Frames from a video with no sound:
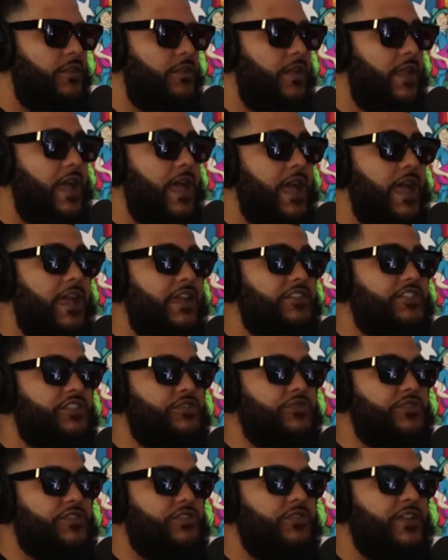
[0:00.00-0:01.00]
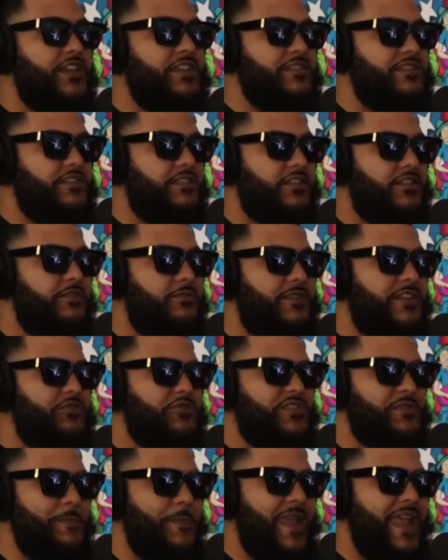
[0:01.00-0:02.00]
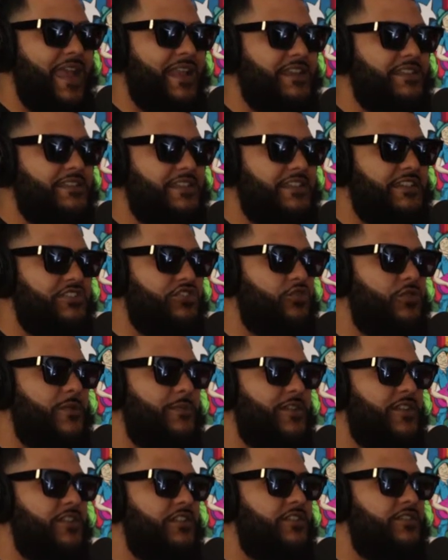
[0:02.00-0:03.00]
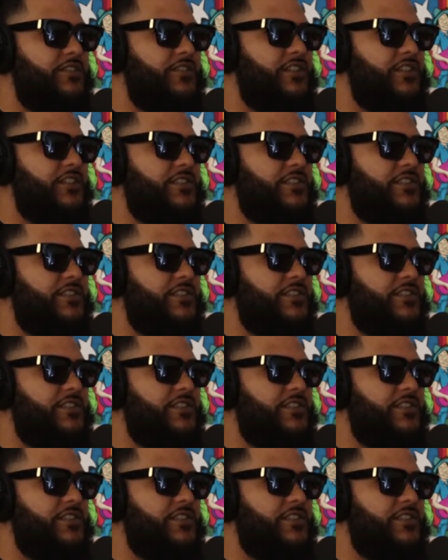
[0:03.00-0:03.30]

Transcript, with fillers: Nah, that shit was crazy dope. There was manatees swimming under